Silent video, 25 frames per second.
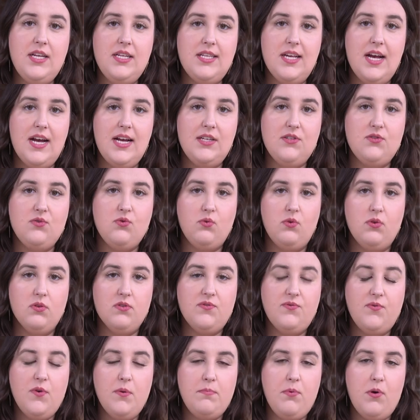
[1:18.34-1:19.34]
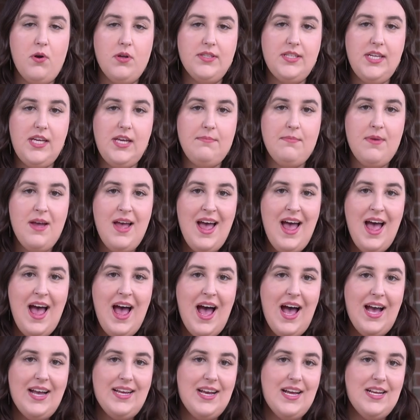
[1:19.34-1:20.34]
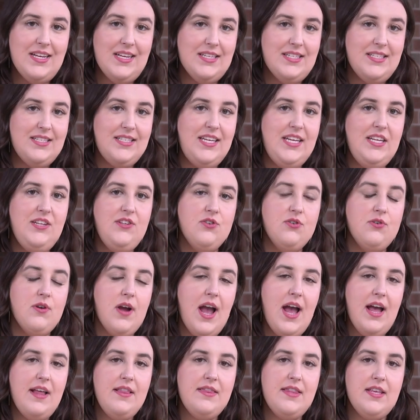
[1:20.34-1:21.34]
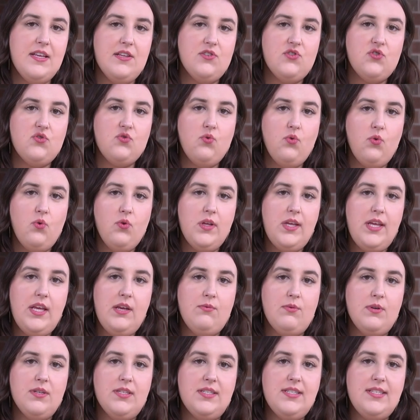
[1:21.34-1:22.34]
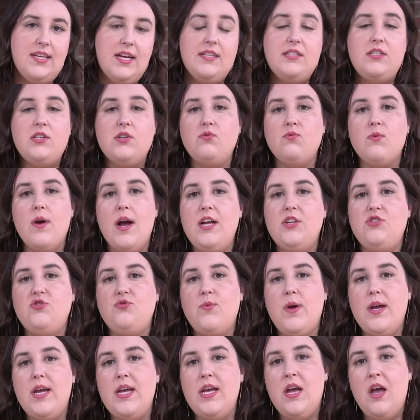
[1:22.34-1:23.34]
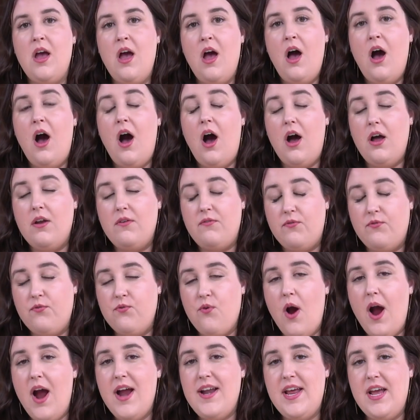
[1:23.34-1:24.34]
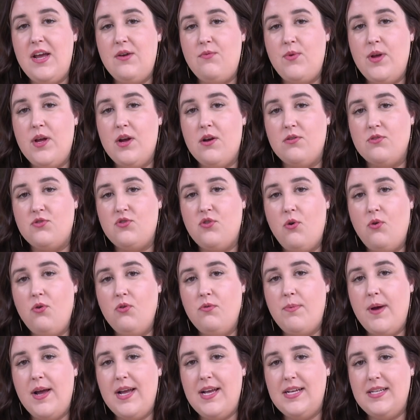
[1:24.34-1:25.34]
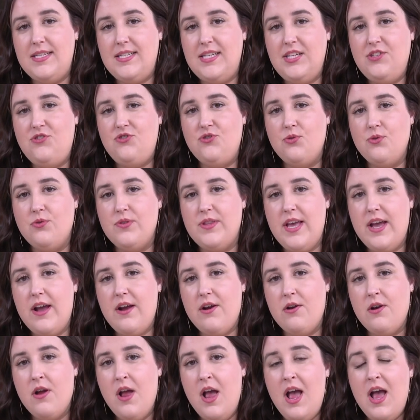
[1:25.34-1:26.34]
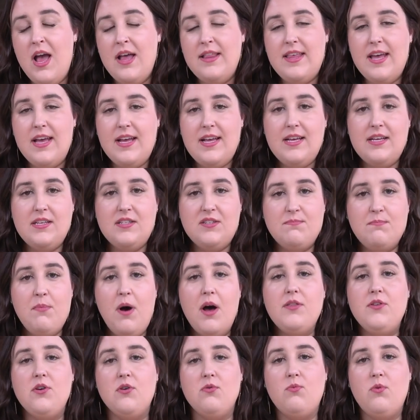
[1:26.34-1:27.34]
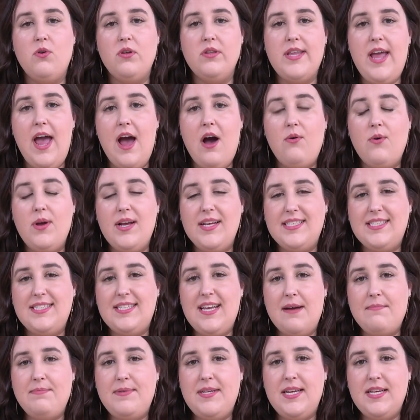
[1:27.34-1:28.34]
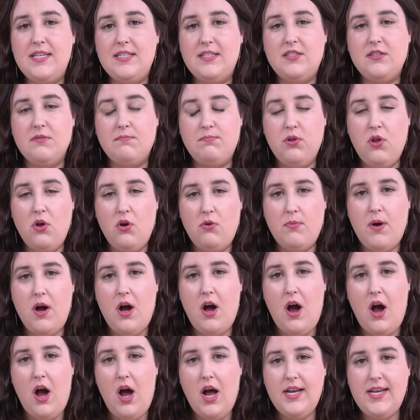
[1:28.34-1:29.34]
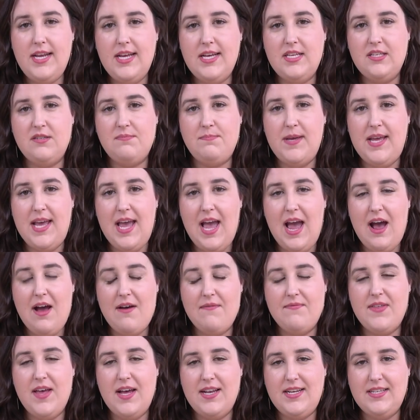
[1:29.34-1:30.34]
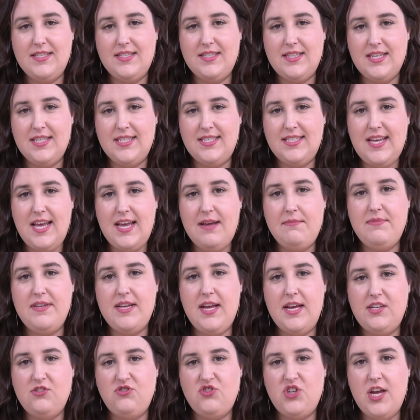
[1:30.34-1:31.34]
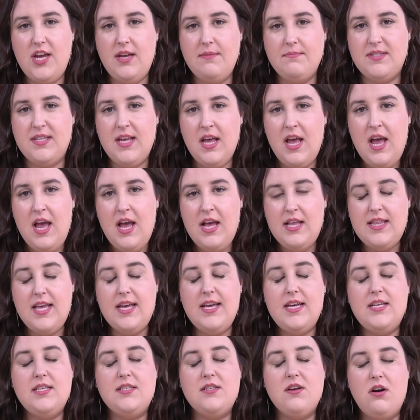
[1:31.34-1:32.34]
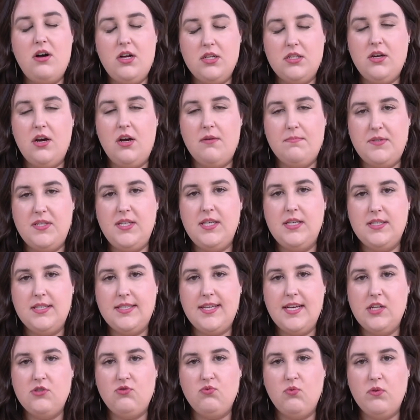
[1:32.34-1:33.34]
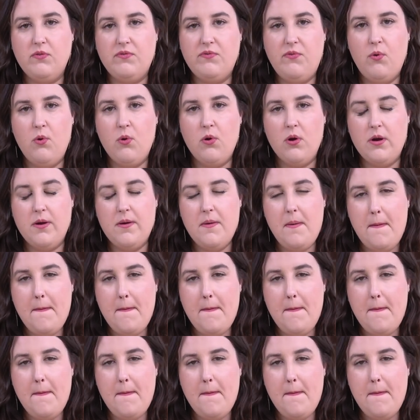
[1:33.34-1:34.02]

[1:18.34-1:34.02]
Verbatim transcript: his high school's football team. Again, a senior at this school. He was set to graduate on Friday. We are told by a teacher there that his mother will now accept his diploma on his behalf. That is the same day, James, that his autopsy is scheduled for.